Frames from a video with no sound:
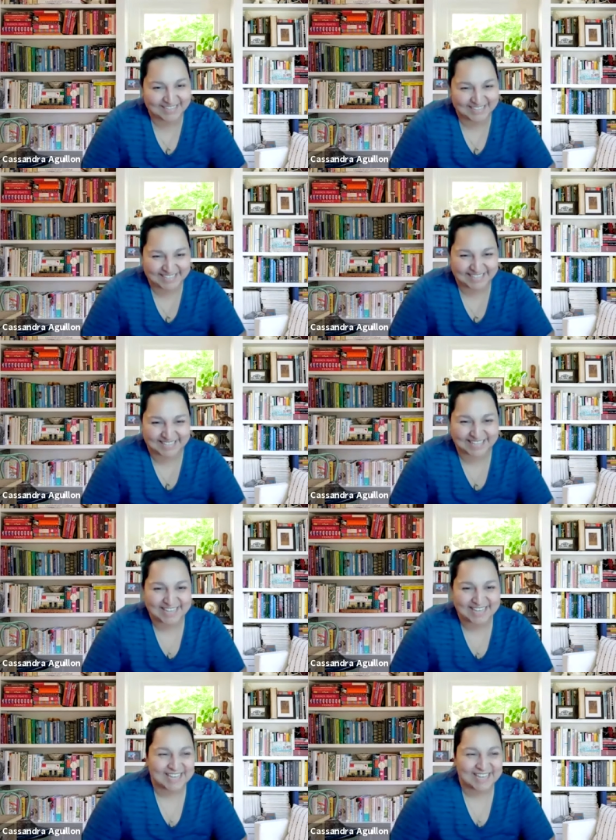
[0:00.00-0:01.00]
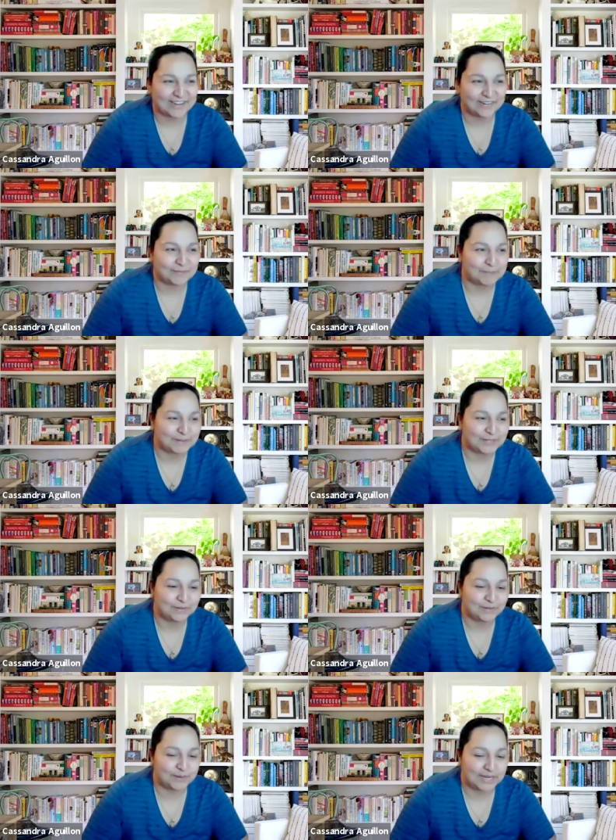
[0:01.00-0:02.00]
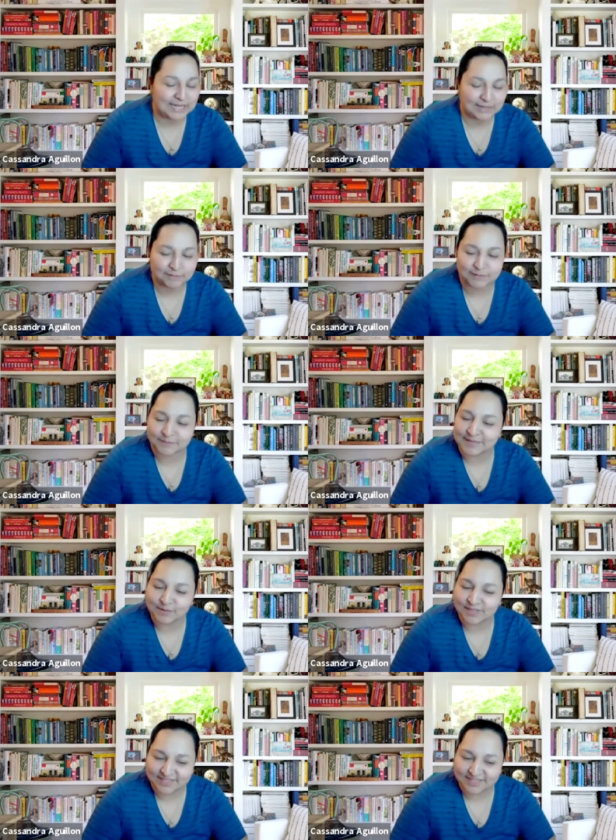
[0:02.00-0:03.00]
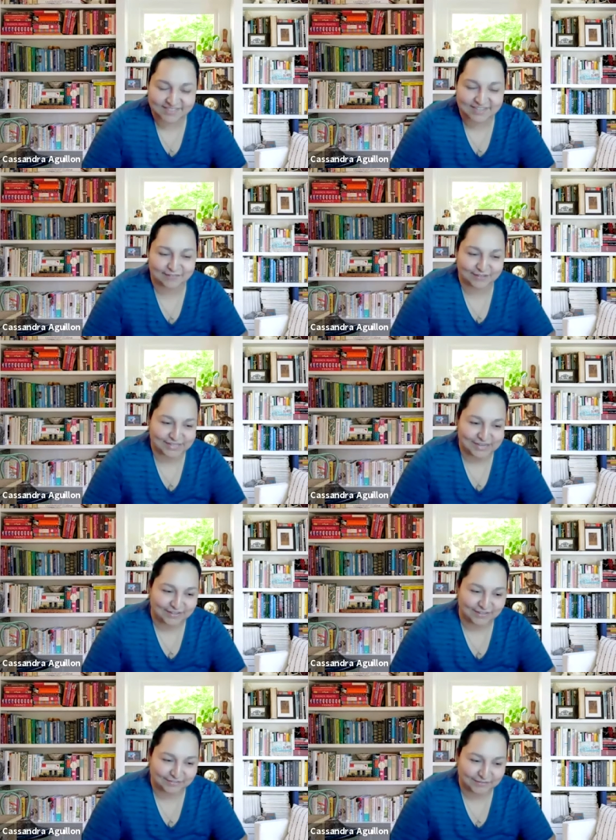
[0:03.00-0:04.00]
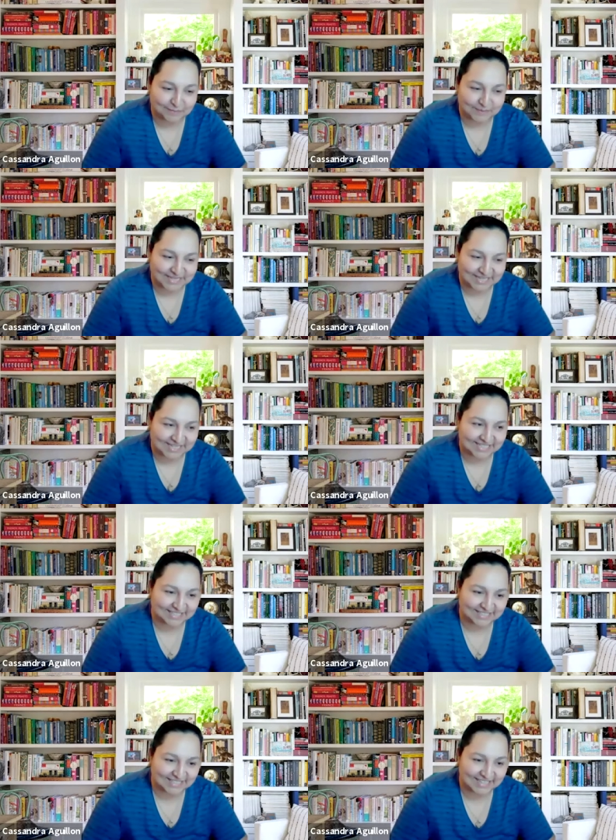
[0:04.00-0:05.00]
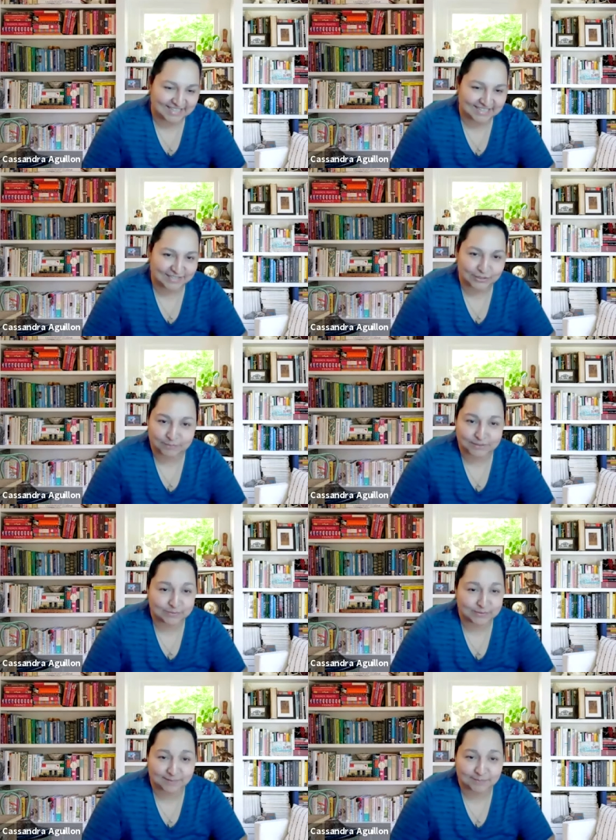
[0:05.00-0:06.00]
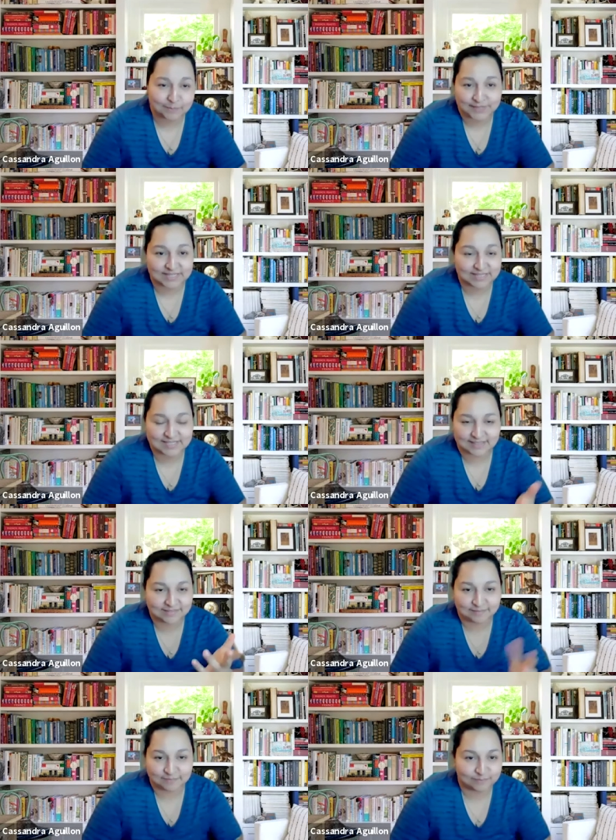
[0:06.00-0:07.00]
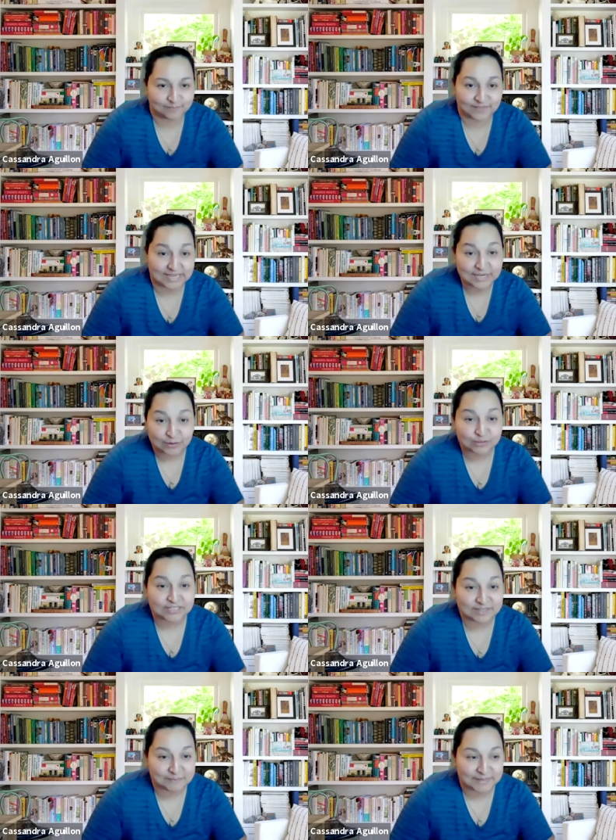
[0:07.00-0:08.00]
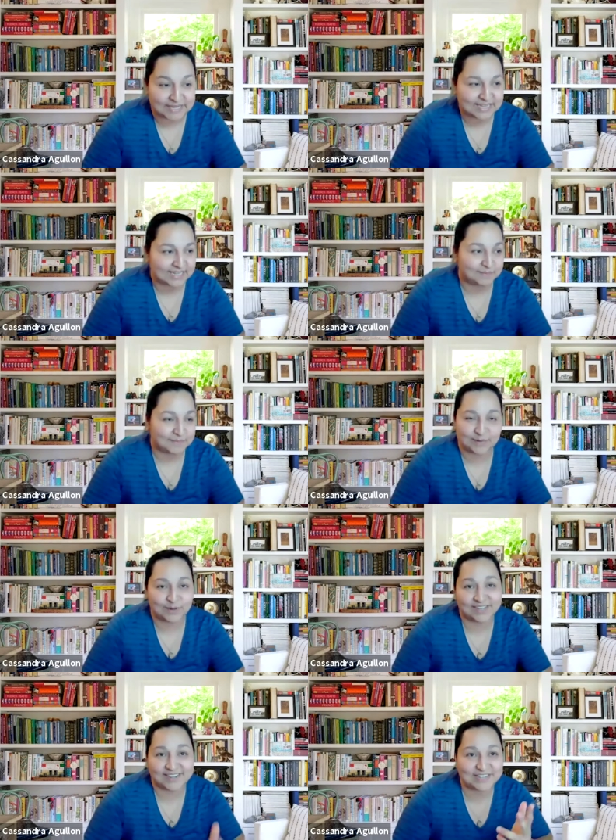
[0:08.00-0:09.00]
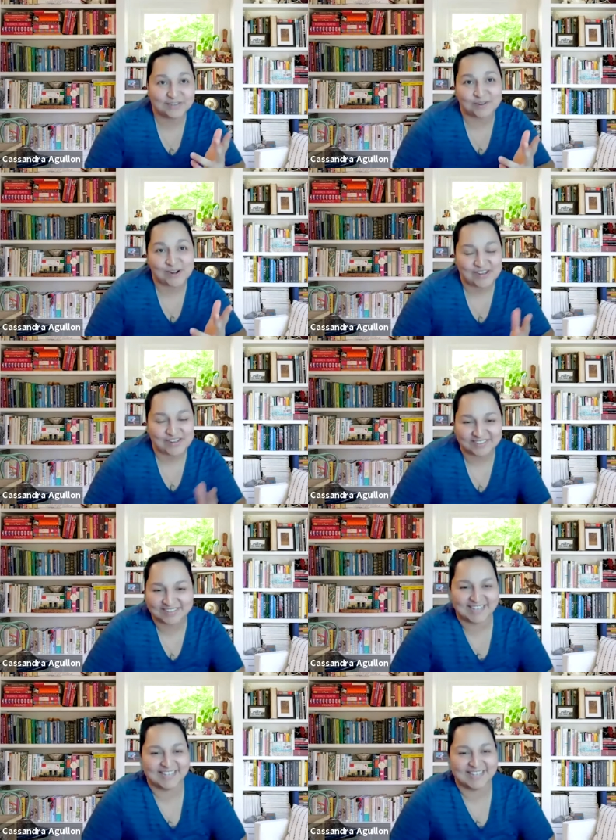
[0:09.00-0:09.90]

I remember you helped me with a discovery call in the very beginning. Uh, super sweet couple, but they ghosted me, and I'm like, what did I do wrong?